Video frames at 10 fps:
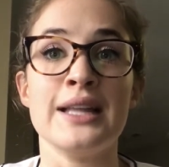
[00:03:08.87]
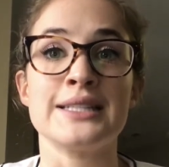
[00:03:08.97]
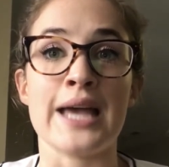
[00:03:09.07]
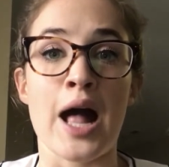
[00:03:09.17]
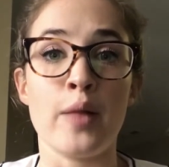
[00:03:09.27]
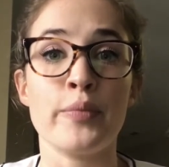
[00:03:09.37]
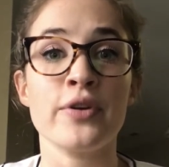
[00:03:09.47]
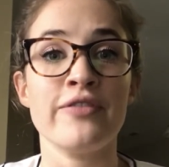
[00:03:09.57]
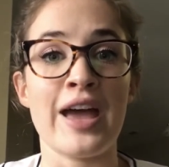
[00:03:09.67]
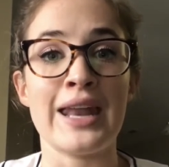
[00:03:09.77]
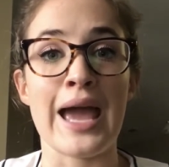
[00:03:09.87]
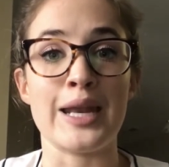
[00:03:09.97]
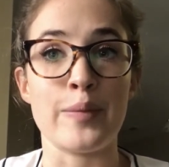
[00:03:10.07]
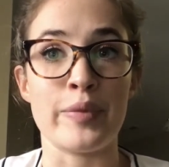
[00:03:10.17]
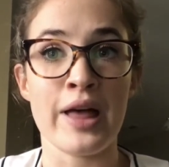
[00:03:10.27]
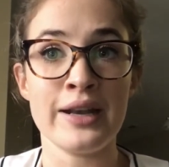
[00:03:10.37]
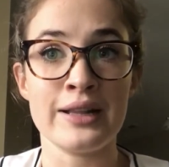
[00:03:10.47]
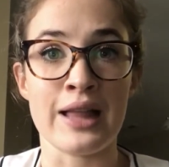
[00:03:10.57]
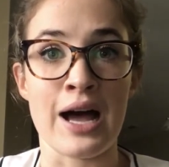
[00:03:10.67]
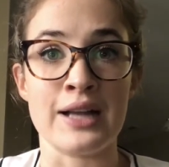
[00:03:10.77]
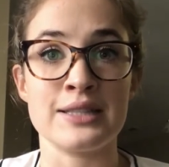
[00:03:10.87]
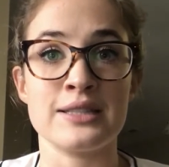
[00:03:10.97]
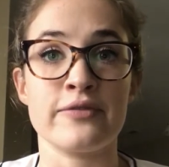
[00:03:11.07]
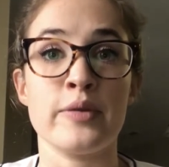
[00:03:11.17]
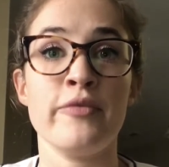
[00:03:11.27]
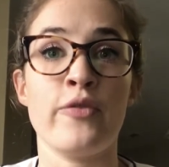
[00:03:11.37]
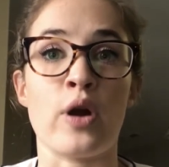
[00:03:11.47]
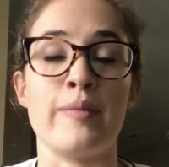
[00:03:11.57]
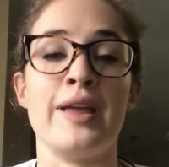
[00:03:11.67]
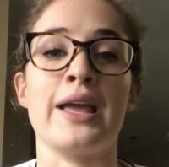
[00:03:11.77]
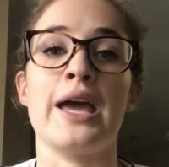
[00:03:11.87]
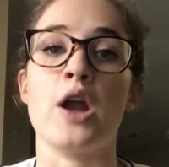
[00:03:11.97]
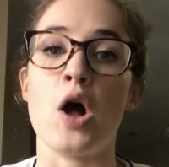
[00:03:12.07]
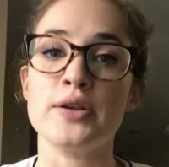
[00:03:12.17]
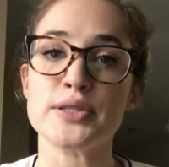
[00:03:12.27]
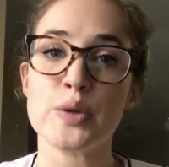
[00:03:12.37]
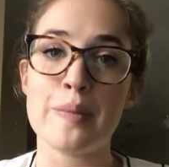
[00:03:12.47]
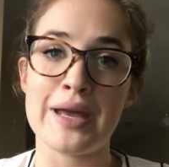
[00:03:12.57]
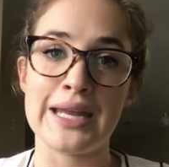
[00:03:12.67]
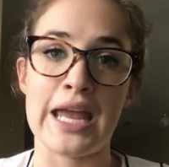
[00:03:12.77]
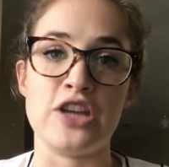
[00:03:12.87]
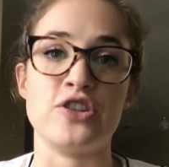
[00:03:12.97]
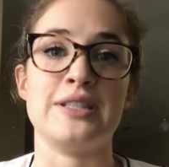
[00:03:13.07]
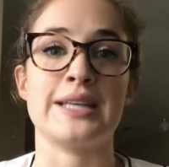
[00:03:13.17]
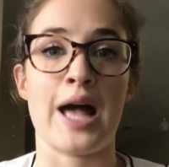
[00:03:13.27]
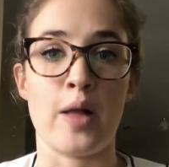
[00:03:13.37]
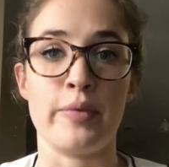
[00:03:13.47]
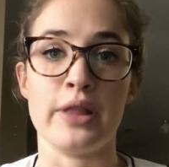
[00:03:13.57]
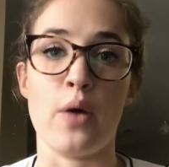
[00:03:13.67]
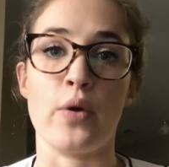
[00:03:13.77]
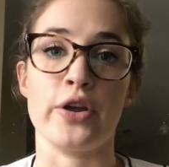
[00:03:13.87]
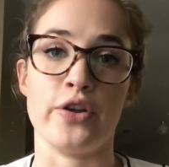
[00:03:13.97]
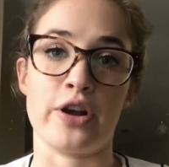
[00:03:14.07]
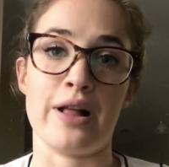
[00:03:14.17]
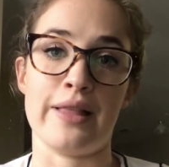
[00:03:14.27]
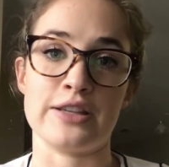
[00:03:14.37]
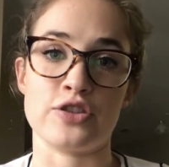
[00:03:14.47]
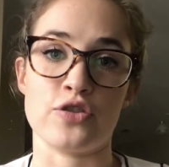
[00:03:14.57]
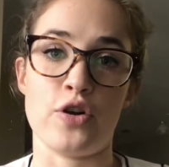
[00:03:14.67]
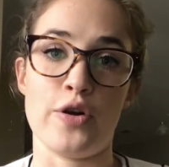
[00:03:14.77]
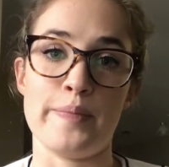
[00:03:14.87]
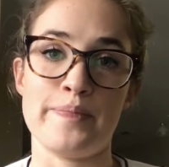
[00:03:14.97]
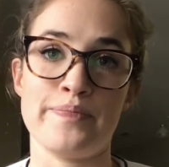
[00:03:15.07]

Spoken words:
to help prevent any blood clots from forming and also a medication to help lower your cholesterol.